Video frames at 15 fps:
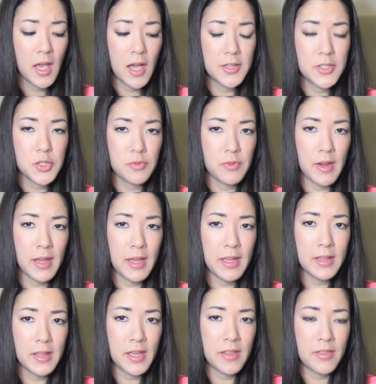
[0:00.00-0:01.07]
a
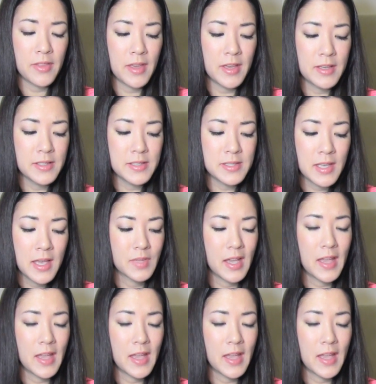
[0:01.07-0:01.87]
tray like this.